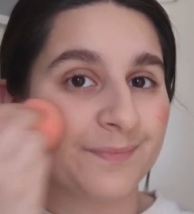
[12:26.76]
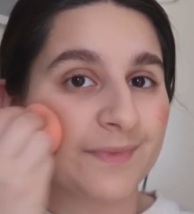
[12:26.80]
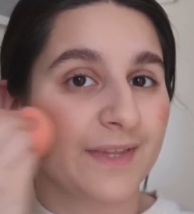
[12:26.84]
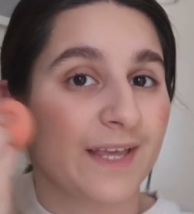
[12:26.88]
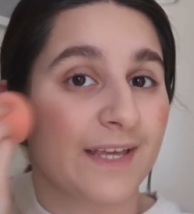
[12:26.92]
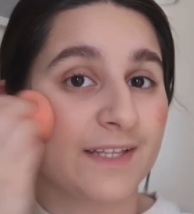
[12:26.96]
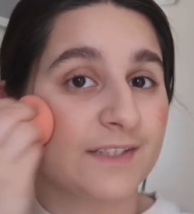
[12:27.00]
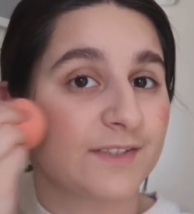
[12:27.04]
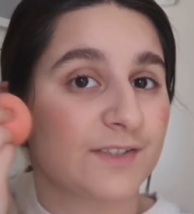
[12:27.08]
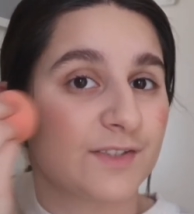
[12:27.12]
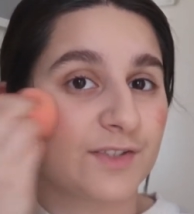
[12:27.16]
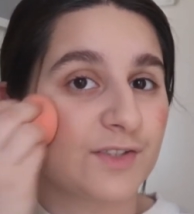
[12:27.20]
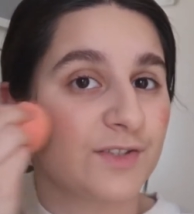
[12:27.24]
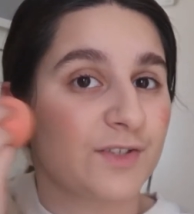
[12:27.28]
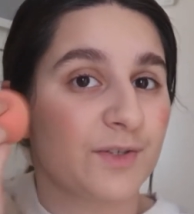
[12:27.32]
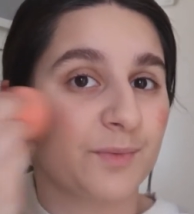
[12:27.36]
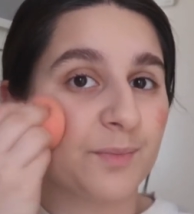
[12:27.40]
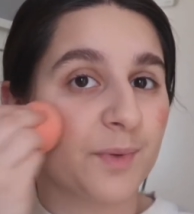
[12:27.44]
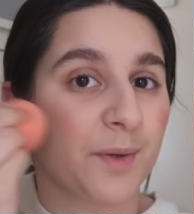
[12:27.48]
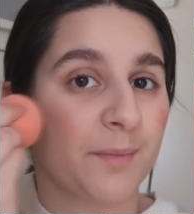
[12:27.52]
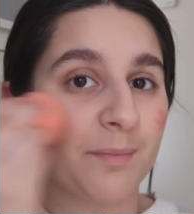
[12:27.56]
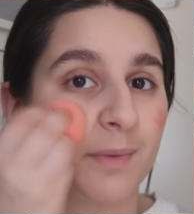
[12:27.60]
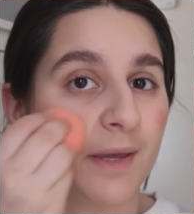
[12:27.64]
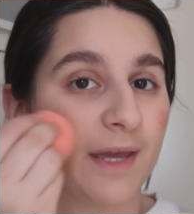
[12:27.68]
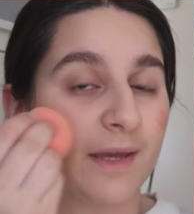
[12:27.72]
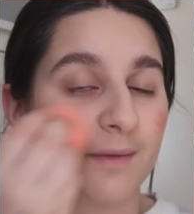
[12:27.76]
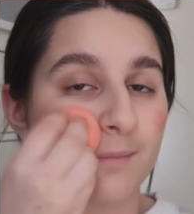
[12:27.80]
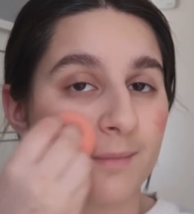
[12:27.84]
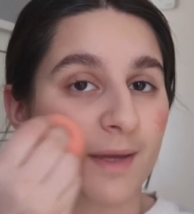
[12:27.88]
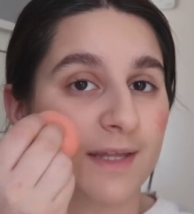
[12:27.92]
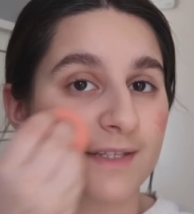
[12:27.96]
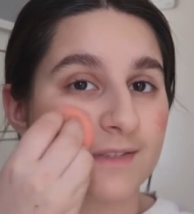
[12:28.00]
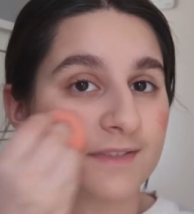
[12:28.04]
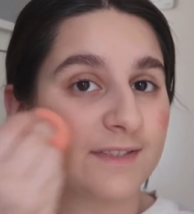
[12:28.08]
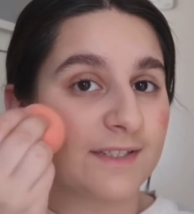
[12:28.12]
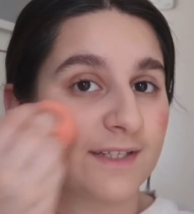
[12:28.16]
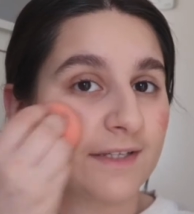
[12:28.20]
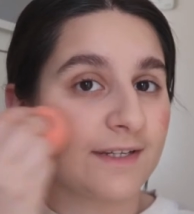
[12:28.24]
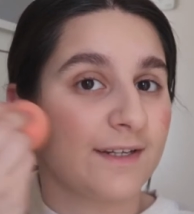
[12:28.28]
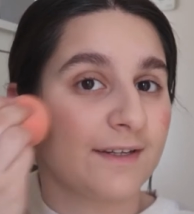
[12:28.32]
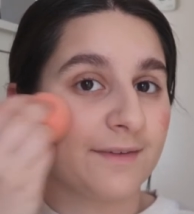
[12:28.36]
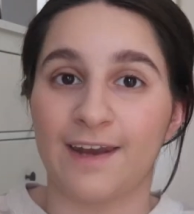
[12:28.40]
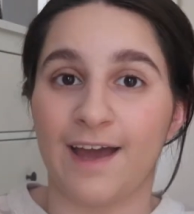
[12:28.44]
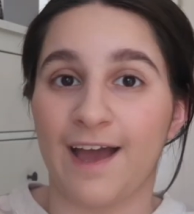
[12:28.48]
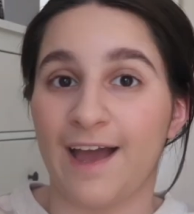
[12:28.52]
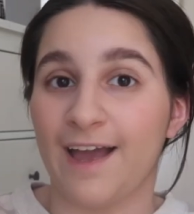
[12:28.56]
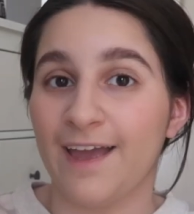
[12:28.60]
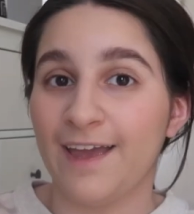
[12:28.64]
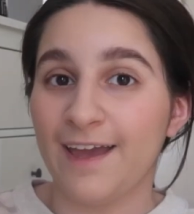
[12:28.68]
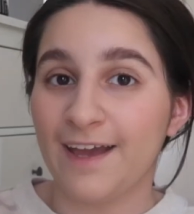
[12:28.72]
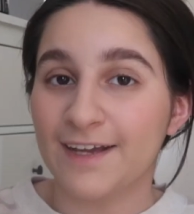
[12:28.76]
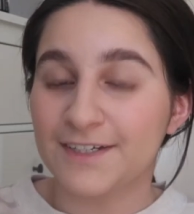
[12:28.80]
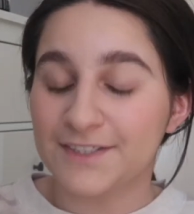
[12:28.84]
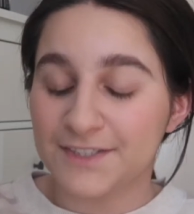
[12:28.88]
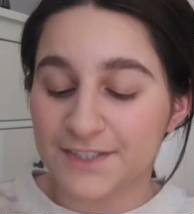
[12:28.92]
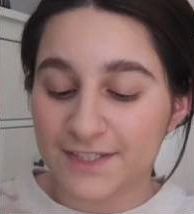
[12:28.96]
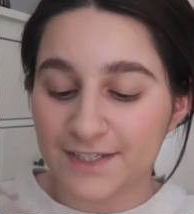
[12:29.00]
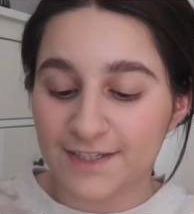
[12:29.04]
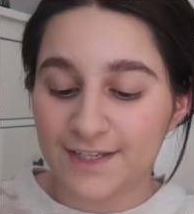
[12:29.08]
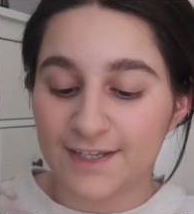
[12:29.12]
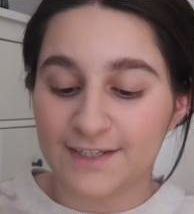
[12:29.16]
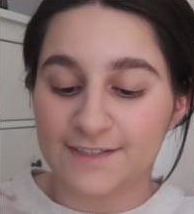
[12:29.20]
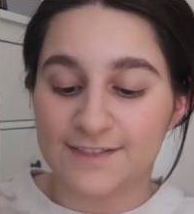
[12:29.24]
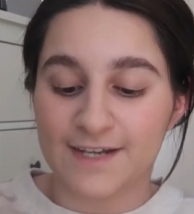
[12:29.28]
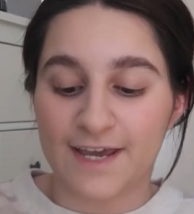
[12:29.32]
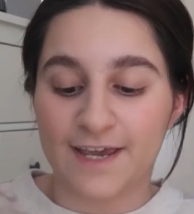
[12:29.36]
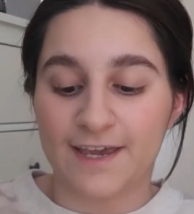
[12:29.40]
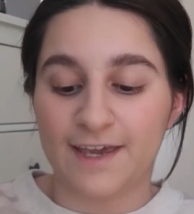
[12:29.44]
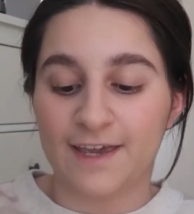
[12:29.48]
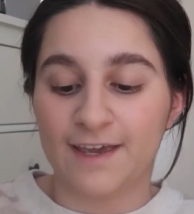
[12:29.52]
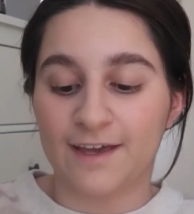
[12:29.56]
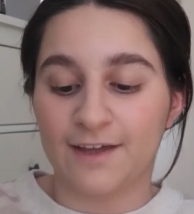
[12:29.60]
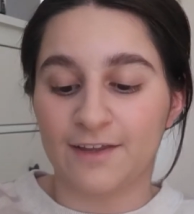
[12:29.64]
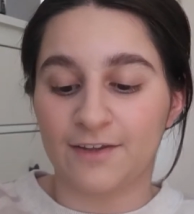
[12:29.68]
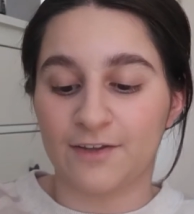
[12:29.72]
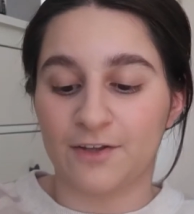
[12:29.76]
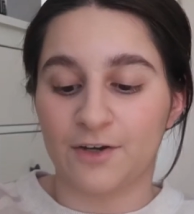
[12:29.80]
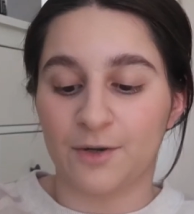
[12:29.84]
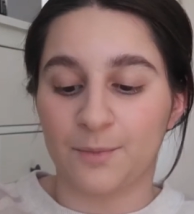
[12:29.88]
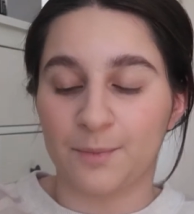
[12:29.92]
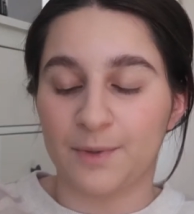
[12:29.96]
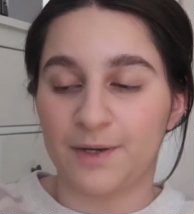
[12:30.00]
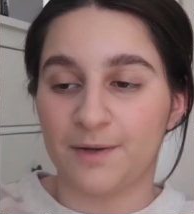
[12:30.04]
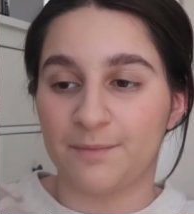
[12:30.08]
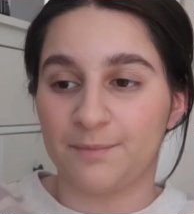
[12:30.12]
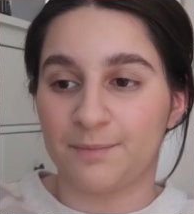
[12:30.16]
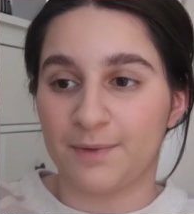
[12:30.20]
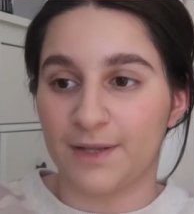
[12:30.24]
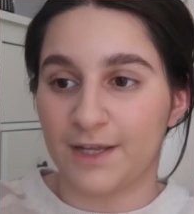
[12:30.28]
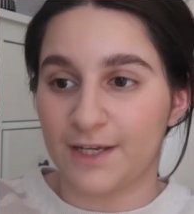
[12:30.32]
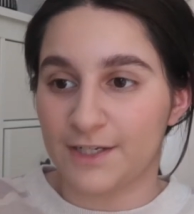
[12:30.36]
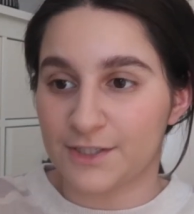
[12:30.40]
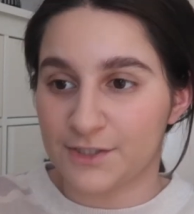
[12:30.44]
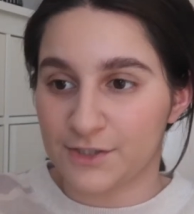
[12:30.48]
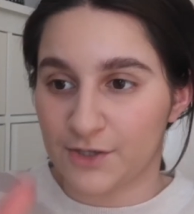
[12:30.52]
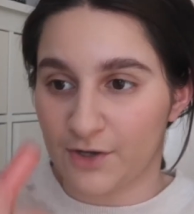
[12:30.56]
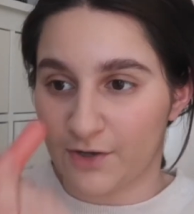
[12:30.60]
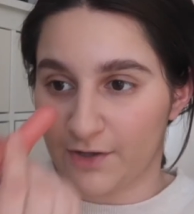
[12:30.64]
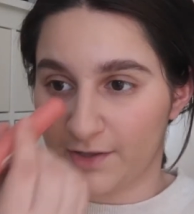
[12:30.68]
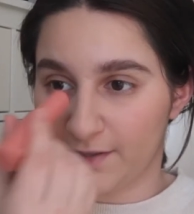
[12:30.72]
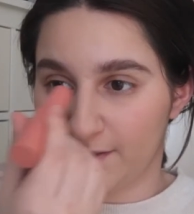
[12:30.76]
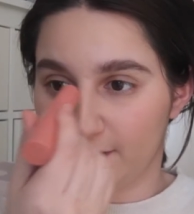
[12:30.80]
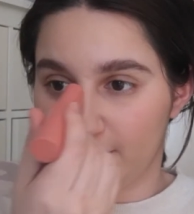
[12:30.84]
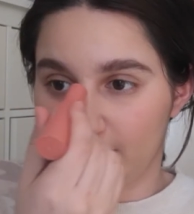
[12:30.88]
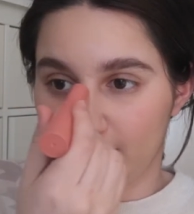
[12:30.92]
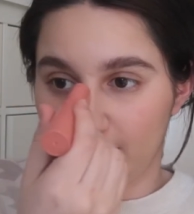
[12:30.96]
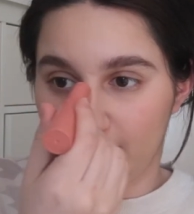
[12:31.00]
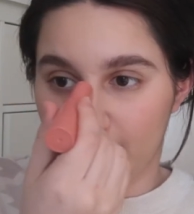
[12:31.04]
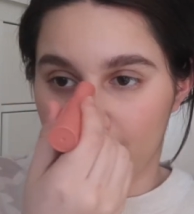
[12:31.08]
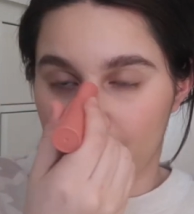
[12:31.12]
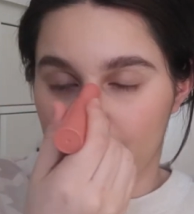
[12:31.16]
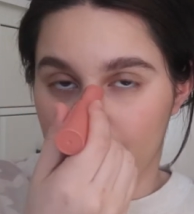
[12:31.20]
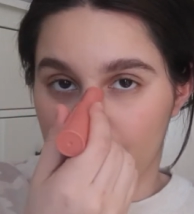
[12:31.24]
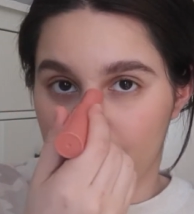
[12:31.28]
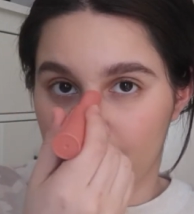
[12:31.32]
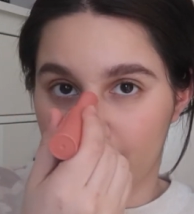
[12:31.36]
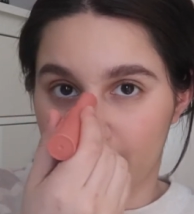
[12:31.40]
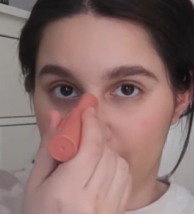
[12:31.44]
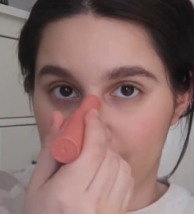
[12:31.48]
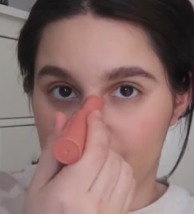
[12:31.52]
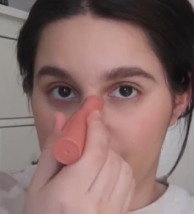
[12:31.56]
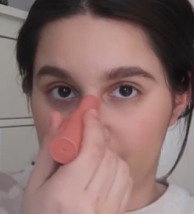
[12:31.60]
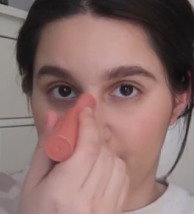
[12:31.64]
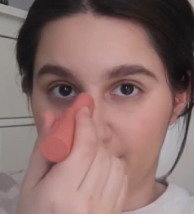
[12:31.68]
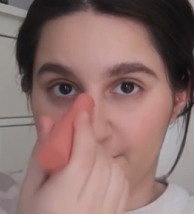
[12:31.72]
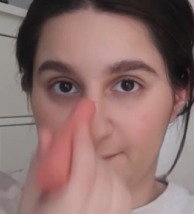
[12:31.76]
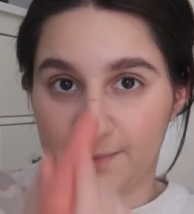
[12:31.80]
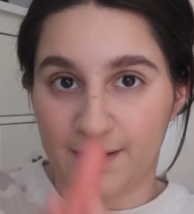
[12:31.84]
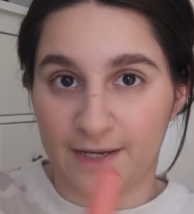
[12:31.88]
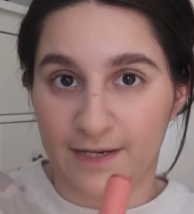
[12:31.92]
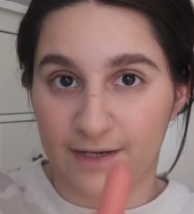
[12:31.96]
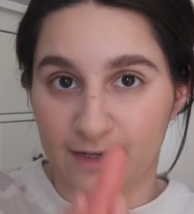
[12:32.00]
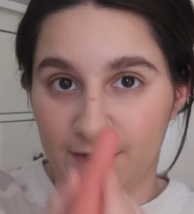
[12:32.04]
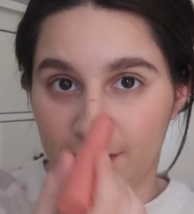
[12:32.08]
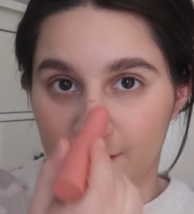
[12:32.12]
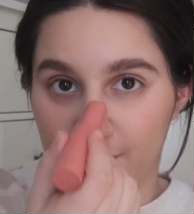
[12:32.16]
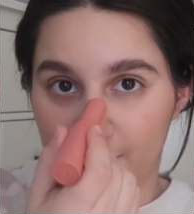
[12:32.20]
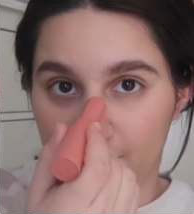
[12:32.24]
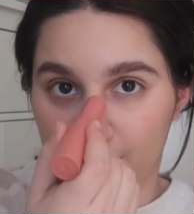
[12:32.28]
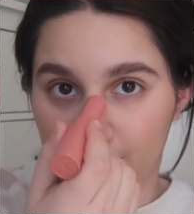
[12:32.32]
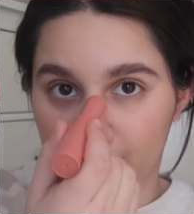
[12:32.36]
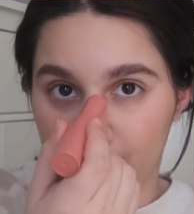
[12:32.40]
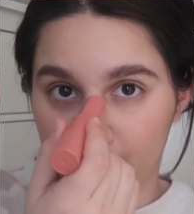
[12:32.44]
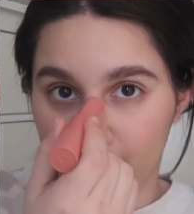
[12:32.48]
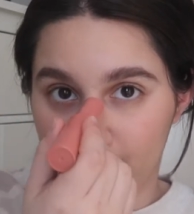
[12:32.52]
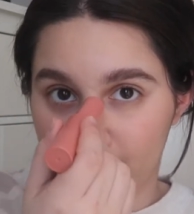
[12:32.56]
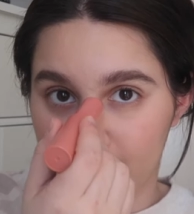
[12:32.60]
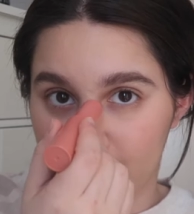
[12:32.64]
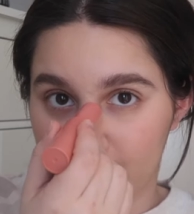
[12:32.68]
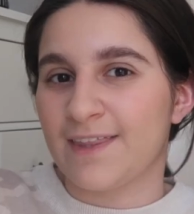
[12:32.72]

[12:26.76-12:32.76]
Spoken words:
It's super pigmented. And I actually like taking a little bit of blush on the bridge of my nose.